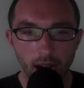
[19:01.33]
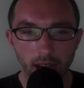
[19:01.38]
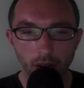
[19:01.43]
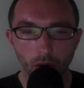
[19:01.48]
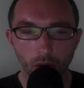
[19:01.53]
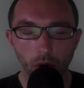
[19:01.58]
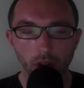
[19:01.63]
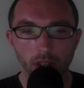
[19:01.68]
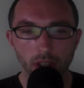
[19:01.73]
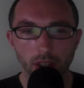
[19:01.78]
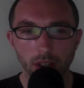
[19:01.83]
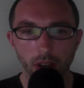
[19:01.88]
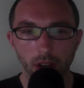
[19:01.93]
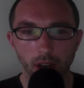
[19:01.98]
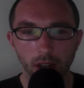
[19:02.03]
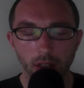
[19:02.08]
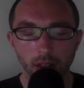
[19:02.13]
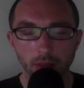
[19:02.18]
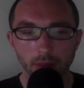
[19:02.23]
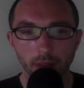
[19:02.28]

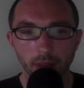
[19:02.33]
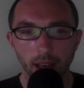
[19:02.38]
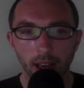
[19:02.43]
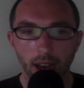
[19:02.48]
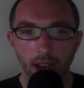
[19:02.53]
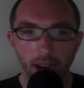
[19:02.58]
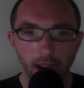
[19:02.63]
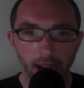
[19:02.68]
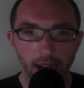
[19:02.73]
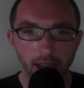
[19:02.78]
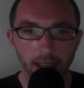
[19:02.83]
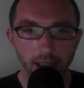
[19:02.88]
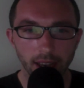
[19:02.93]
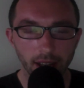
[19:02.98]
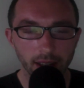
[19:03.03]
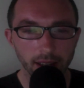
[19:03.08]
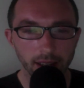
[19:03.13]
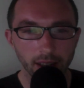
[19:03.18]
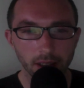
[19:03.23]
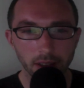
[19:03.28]
cortisol, high
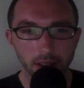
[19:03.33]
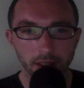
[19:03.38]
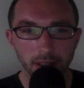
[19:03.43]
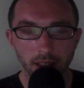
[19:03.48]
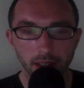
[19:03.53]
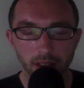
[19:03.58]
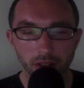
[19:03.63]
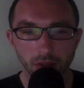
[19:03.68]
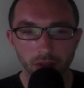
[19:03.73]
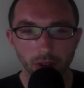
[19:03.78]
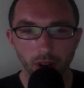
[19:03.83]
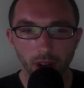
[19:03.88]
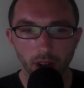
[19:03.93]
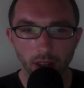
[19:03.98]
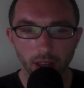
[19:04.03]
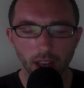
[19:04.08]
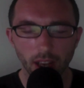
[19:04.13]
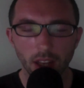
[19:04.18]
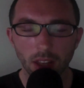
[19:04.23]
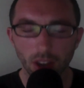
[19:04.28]
LDL
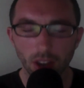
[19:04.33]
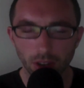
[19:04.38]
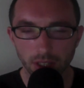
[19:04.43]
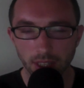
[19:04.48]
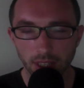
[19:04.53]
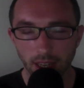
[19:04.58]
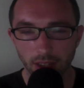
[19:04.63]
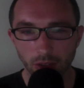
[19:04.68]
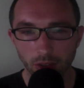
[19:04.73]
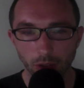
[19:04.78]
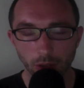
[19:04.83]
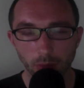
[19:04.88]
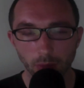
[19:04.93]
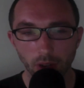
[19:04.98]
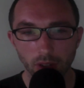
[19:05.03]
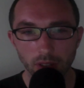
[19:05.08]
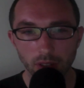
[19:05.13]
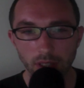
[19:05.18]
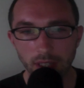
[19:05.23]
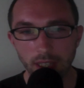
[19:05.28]
cholesterol, and low sex
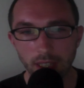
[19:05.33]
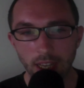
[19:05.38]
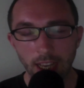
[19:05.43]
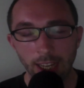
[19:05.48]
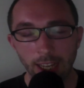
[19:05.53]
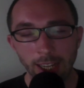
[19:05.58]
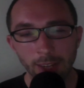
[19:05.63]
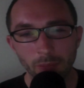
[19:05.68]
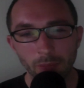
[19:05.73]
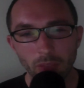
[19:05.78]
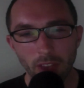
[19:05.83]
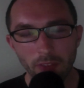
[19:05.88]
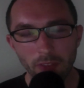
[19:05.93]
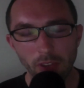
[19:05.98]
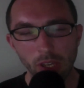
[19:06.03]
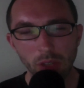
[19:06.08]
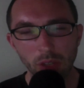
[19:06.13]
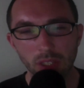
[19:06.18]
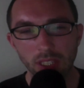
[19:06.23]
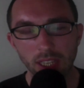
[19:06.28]
hormones.
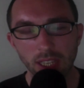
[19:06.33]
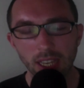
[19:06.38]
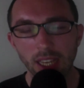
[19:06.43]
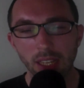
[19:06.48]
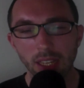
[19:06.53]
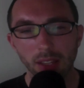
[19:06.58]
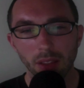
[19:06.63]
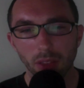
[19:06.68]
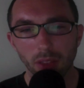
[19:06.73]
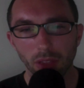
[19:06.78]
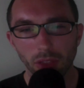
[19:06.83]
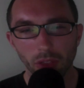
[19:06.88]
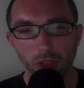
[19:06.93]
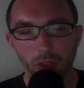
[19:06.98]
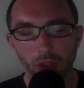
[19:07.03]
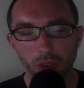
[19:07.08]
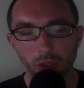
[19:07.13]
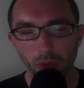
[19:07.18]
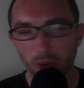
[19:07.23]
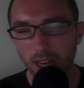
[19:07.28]
If you see
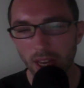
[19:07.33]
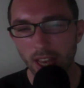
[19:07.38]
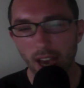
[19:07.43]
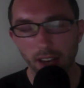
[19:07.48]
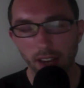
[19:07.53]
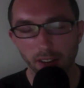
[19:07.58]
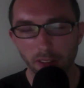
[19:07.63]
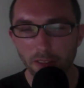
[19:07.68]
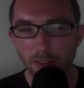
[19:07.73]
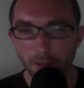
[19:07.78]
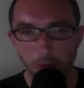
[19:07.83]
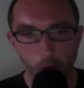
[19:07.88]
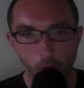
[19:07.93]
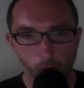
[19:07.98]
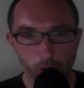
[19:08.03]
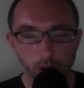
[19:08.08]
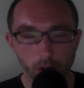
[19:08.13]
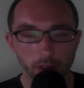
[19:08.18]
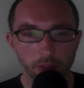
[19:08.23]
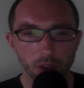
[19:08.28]
three out of
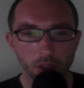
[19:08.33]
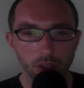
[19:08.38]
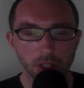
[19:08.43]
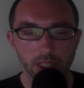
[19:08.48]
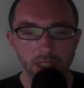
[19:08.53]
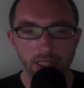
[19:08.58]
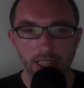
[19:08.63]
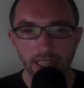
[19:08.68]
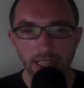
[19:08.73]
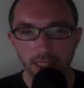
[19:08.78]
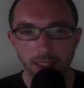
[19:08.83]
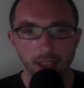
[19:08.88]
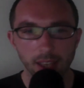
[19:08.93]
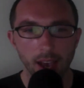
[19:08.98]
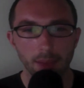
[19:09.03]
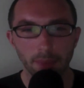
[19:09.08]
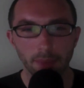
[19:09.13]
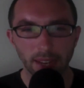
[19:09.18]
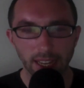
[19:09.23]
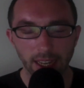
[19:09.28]
four of those things
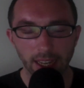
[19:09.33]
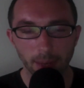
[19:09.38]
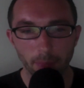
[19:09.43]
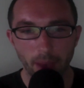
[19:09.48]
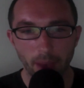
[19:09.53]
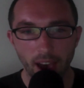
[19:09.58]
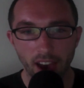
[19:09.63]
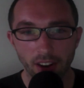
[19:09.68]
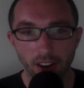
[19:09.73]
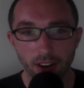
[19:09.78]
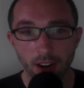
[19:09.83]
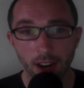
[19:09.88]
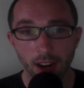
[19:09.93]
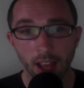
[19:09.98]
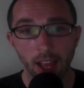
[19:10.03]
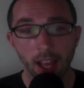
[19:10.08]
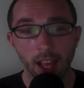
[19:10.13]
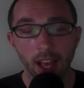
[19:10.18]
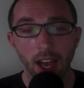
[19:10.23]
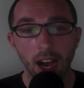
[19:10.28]
happening in a pattern,
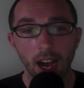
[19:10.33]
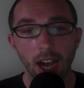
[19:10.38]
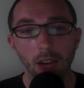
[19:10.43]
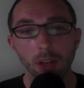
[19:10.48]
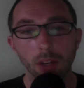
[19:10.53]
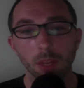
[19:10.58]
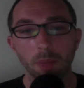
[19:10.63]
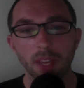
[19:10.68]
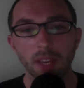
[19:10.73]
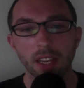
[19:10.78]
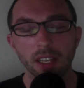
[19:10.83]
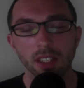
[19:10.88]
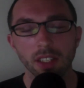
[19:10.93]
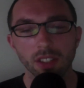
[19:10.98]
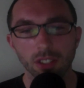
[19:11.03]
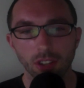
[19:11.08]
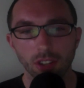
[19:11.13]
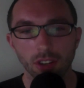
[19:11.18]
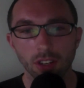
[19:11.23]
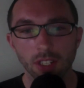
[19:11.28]
I would be
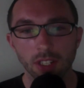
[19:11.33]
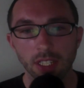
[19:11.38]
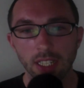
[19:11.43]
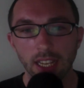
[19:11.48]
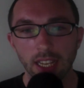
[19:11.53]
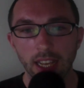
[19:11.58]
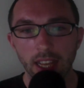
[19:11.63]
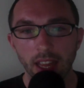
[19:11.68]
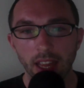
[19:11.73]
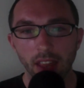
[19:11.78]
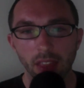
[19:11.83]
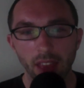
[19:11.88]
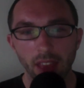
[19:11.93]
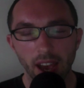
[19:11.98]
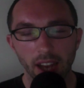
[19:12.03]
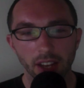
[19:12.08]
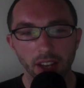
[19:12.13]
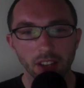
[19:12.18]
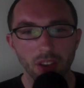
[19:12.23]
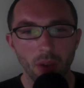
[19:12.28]
concerned
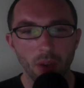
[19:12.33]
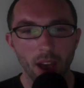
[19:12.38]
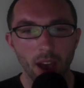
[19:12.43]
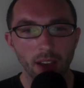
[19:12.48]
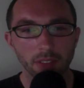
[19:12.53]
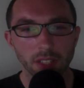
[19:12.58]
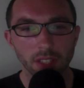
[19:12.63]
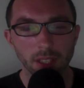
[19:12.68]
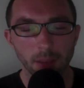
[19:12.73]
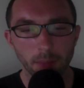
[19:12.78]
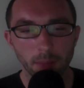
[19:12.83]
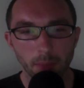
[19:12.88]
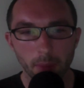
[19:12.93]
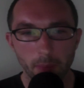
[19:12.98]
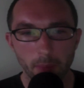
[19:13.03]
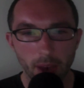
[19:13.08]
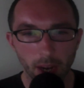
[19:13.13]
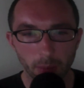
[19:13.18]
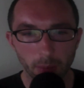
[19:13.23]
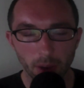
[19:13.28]
that you have some
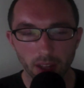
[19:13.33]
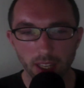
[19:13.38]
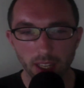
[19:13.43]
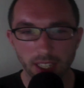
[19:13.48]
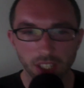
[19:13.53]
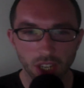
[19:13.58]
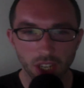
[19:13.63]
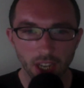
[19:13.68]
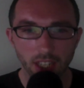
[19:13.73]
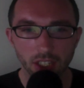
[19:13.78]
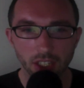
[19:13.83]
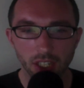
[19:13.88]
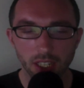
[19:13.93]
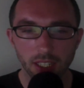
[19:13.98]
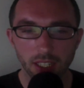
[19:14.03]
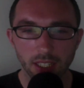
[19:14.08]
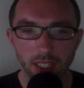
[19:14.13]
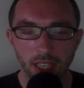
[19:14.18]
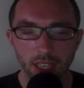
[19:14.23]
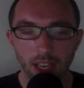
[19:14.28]
metabolic
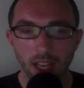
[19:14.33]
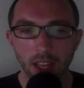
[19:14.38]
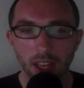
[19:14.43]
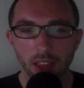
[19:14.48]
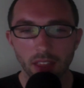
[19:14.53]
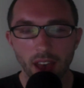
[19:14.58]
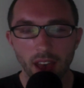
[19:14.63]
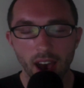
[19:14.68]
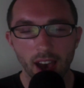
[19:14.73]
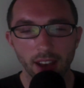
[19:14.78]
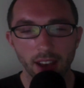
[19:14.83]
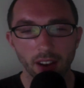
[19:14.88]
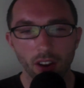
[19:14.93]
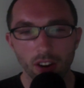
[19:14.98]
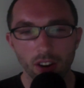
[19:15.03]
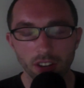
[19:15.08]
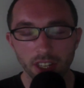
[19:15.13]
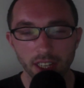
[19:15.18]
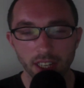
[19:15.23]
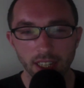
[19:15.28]
changes that
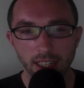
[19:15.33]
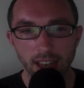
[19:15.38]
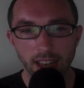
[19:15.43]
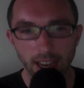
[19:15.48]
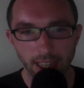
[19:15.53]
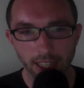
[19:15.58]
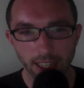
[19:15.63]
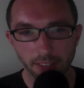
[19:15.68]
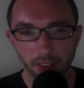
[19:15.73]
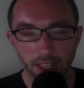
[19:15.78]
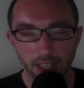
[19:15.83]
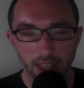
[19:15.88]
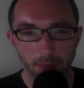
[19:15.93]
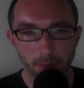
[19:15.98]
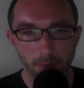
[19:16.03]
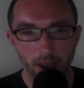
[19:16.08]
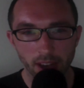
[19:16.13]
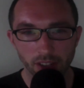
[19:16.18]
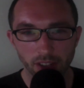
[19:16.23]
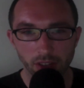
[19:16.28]
are going to negatively
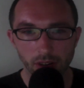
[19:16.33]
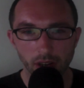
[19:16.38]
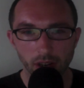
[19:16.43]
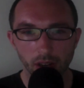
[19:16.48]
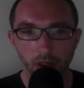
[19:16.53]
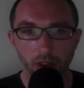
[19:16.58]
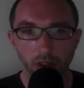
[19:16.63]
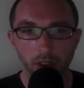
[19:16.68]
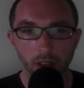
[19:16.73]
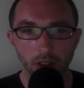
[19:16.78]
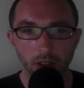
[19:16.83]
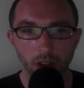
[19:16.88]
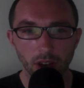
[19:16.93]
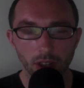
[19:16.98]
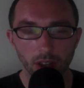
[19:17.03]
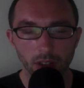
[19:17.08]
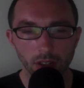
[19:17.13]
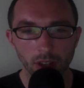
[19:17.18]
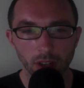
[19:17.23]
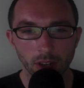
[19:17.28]
impact your health in the
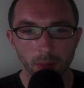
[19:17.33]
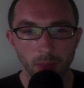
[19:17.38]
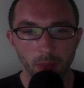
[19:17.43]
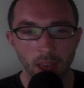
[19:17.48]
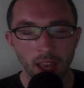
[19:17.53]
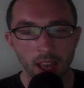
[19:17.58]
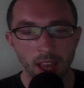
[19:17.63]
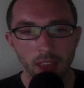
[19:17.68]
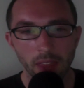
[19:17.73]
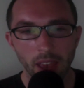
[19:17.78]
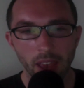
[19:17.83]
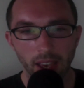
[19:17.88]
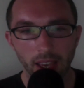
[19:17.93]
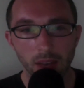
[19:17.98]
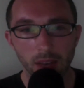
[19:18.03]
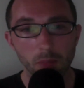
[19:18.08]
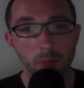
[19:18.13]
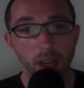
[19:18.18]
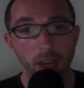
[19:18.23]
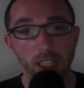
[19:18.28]
long term that
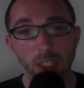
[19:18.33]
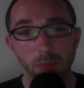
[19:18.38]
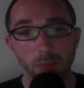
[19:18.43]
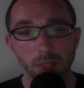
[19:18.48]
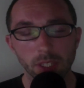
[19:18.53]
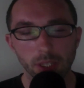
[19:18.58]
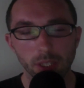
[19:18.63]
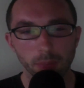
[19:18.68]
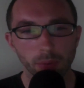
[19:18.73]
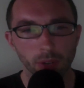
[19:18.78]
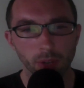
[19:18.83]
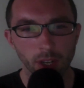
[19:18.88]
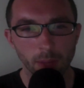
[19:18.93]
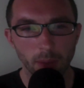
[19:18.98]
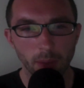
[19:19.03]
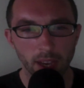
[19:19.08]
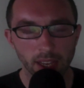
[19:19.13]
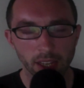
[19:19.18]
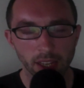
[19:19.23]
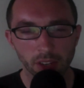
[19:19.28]
can best be supported
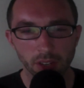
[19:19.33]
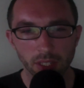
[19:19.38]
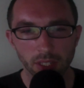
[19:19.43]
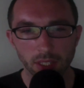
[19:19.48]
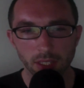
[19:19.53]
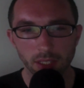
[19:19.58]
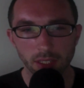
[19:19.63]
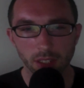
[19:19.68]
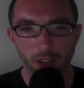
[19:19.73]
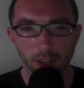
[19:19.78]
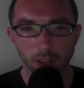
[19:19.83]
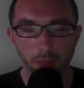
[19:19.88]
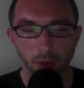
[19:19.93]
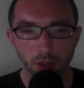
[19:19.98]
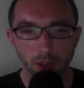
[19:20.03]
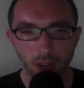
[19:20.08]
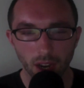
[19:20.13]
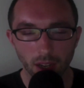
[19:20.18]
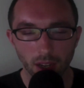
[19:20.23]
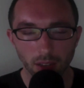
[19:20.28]
by increasing the
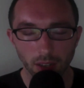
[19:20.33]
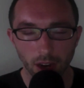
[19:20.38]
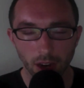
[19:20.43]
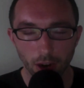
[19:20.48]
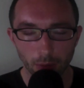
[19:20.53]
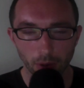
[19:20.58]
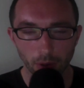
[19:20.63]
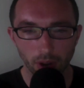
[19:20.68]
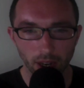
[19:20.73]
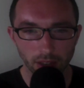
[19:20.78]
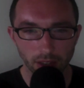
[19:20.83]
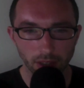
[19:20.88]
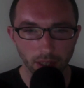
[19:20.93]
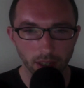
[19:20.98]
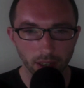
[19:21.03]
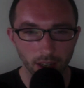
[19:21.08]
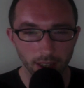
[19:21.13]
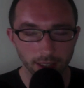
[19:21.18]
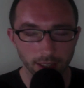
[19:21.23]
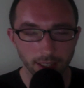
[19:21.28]
carbo-
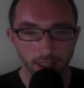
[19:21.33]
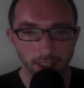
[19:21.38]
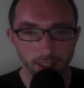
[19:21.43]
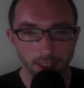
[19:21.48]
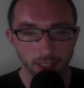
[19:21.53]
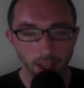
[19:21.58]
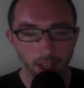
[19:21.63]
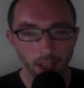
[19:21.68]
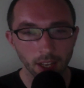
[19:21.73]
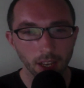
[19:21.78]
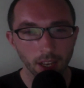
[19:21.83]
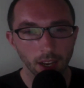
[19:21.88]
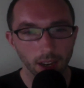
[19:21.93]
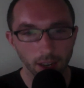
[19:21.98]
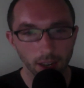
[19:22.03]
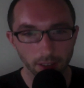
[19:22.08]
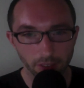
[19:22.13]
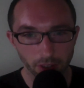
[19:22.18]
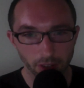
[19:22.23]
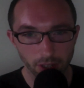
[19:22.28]
carbohydrate content
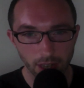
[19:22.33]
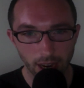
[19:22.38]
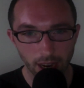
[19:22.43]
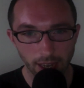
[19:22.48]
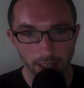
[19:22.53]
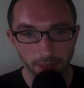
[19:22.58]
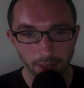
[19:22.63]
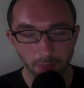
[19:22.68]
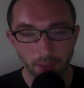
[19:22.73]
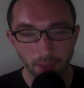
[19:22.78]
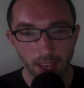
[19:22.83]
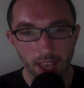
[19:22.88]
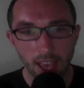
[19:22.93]
of your diet.